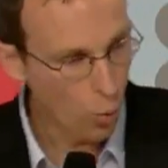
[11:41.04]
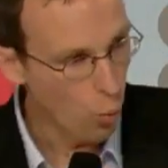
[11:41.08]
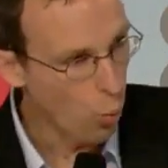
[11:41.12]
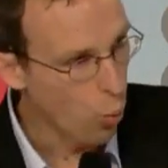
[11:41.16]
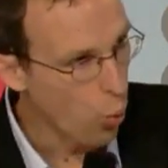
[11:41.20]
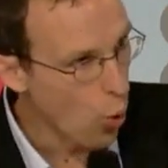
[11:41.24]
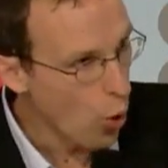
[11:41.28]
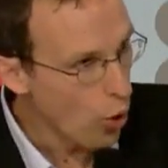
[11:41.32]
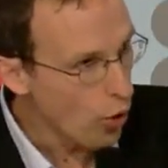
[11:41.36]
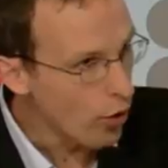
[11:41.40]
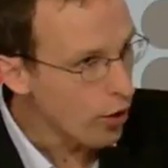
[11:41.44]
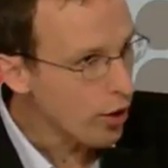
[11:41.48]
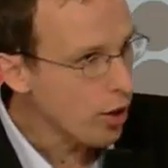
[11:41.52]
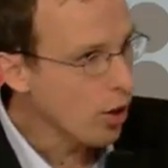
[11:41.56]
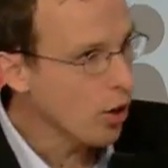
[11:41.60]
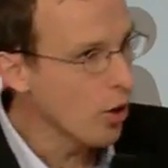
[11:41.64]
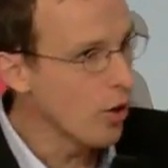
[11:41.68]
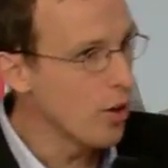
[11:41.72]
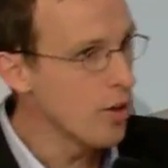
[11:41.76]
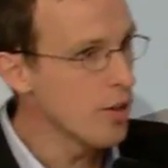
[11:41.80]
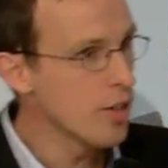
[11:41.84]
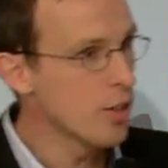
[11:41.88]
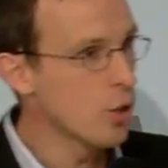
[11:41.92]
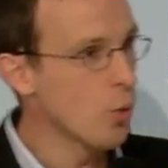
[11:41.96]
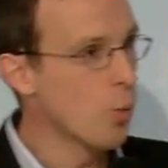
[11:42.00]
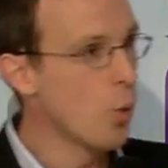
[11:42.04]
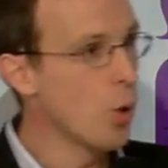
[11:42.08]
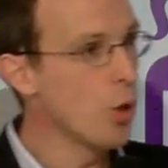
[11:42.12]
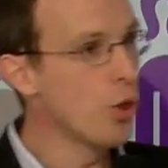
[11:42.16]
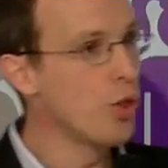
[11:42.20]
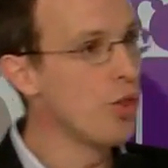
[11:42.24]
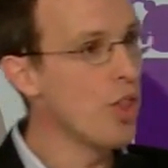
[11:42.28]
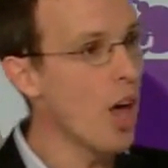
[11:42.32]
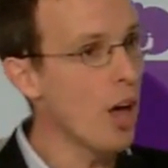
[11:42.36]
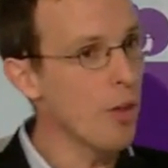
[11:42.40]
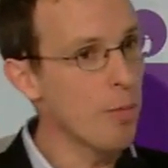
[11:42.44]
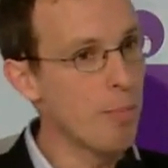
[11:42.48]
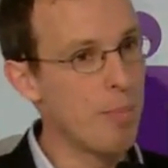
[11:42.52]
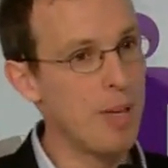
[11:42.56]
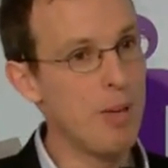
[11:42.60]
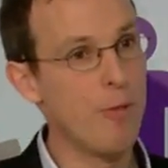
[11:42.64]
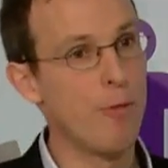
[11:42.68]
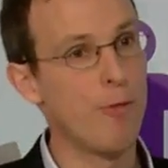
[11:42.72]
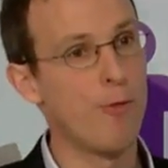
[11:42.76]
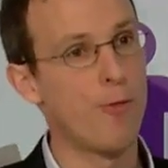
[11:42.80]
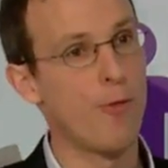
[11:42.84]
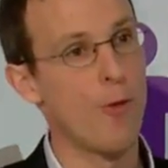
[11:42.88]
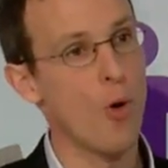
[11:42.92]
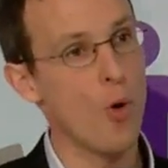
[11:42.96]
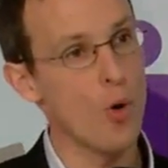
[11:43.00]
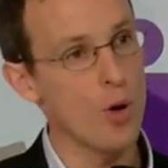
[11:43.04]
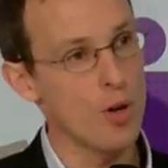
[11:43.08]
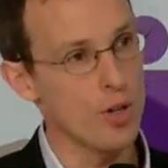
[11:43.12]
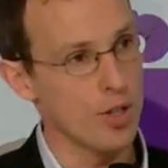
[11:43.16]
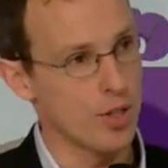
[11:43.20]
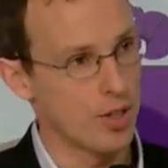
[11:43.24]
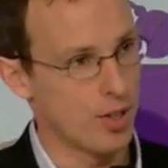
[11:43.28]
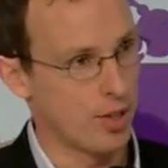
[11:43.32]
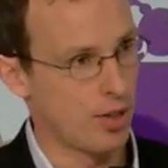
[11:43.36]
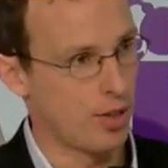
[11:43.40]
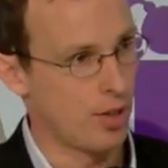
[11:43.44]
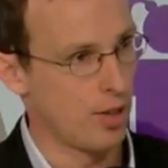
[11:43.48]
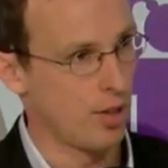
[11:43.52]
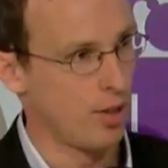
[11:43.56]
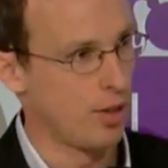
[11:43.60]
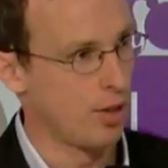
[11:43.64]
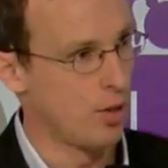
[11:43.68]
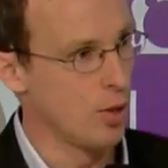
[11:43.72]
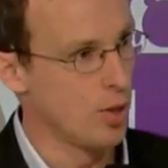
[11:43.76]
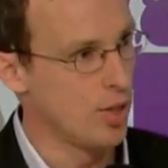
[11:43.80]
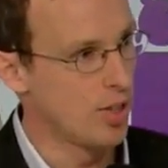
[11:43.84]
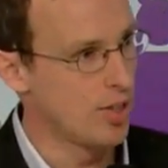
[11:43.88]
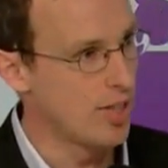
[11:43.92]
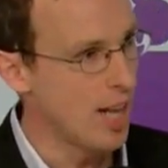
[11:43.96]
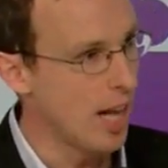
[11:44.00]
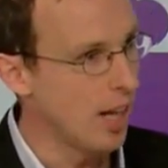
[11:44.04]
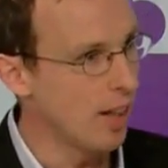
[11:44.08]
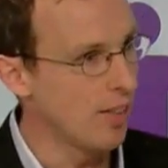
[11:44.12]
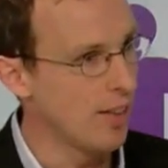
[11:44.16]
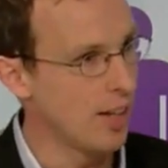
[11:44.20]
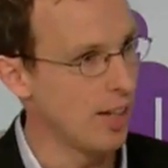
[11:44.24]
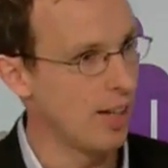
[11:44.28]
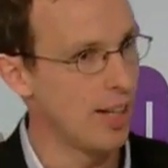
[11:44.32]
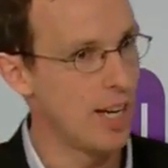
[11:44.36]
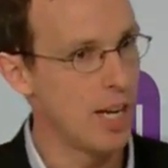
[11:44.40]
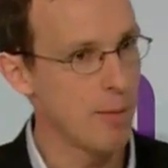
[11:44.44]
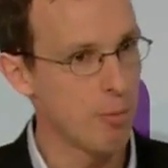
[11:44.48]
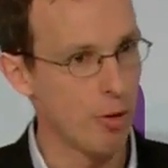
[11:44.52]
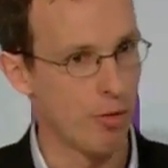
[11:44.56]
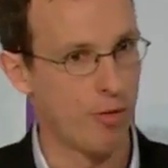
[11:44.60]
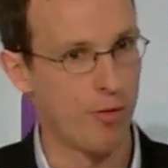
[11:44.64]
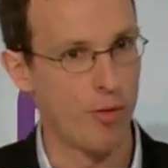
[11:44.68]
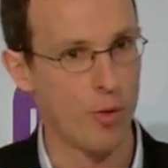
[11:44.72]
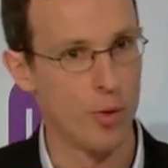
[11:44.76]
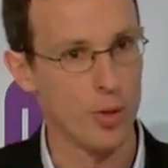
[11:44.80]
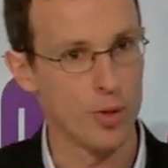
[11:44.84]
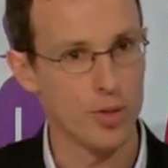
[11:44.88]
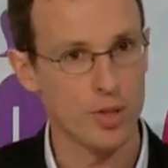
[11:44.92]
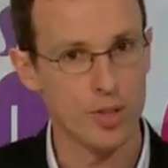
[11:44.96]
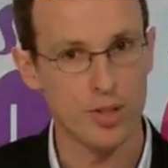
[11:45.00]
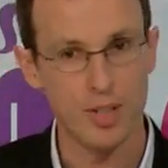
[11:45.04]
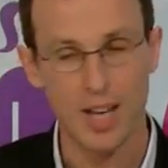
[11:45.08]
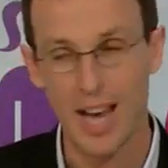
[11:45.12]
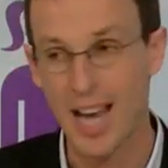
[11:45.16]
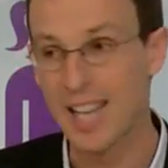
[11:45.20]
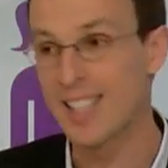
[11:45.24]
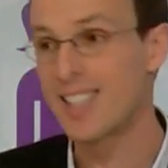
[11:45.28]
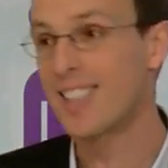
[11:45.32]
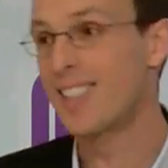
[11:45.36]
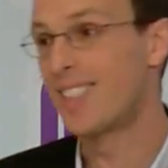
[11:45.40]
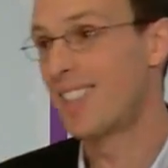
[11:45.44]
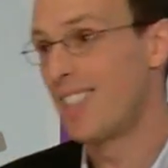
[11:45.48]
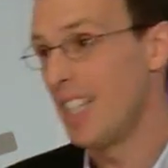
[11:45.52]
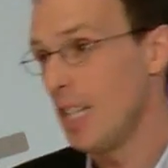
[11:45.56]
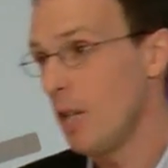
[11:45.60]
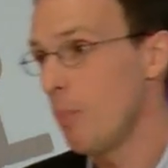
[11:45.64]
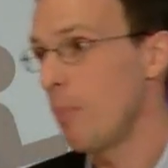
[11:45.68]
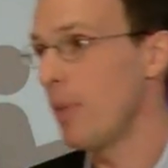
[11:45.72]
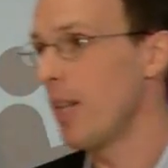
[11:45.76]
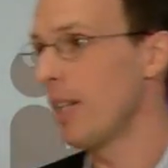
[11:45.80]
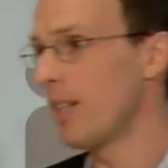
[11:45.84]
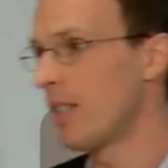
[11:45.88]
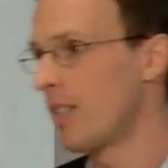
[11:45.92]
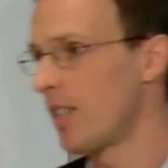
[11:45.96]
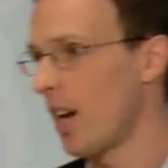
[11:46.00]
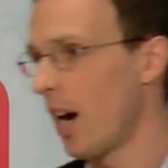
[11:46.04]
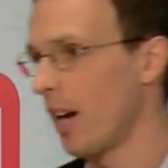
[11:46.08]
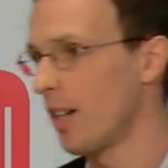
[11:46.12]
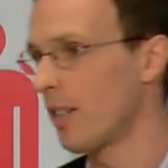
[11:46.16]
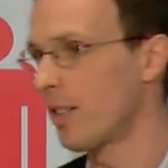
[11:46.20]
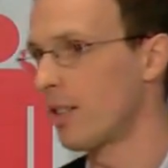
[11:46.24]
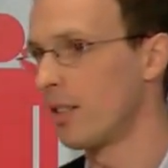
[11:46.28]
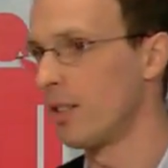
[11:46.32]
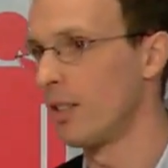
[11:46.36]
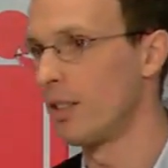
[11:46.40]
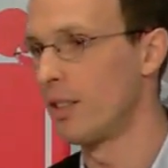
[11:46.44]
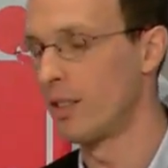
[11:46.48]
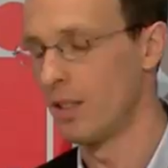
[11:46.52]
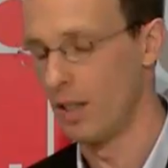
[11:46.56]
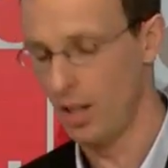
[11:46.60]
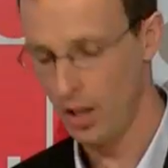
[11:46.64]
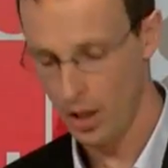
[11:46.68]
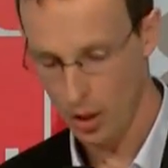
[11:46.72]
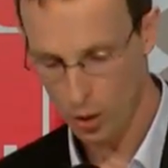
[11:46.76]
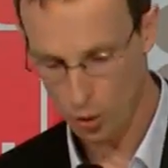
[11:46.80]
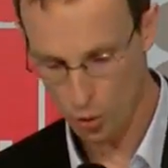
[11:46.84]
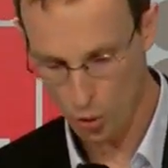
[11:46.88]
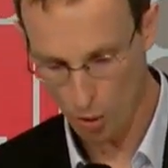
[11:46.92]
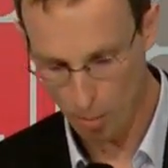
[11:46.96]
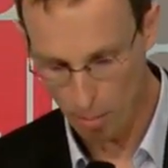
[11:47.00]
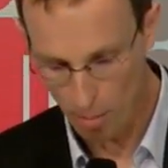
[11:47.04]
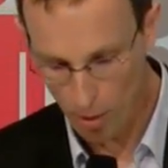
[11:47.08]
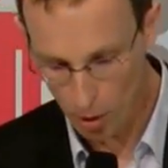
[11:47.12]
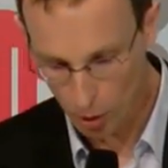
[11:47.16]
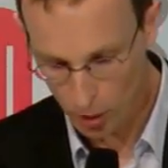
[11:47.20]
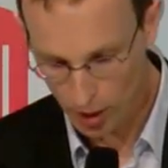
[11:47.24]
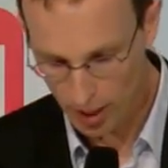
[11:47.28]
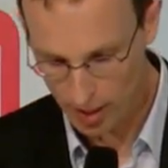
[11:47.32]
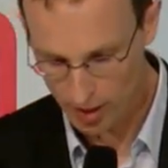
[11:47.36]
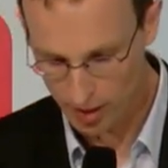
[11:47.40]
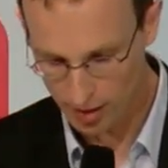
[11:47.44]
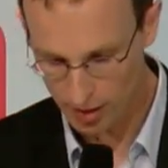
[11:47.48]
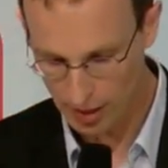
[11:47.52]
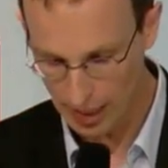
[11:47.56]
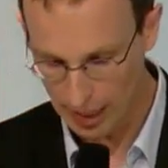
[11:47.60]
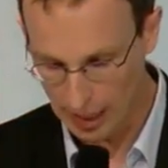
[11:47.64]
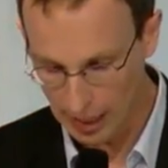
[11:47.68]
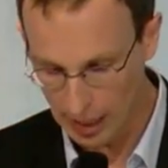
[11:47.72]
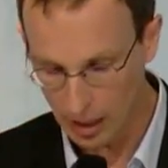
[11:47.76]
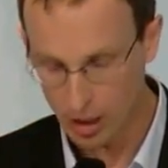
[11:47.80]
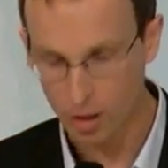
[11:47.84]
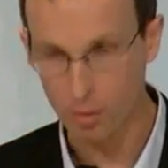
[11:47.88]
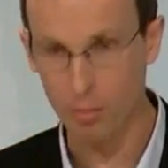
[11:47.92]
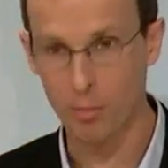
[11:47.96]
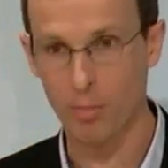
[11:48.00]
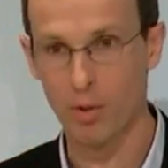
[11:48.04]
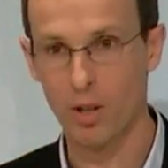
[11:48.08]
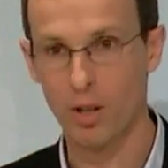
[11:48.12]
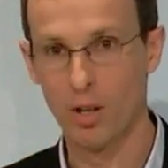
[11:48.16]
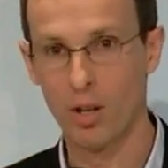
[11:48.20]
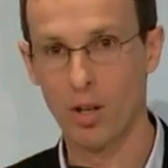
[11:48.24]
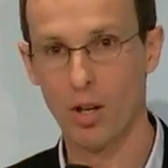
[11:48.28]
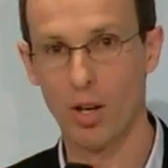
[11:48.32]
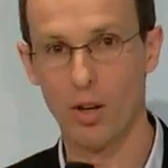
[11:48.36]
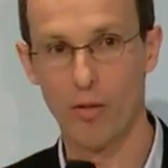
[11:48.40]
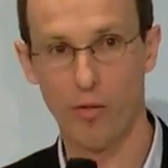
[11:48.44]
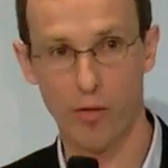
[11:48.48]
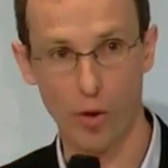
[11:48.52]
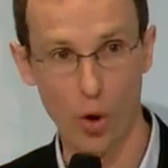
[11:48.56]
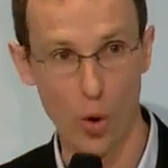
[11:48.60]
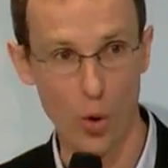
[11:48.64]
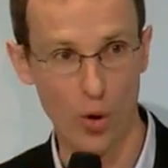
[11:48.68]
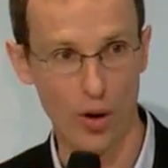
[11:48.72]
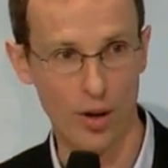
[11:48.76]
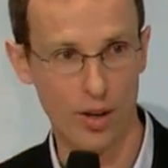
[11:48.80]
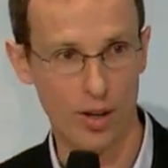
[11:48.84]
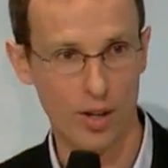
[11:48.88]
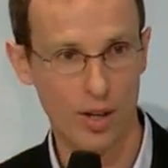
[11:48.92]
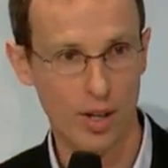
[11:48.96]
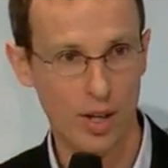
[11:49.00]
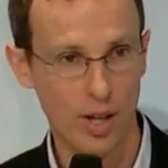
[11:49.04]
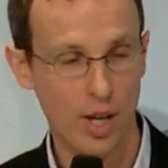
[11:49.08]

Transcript: workers would not be forced to sell their labor force and still be entitled to a modest income floor.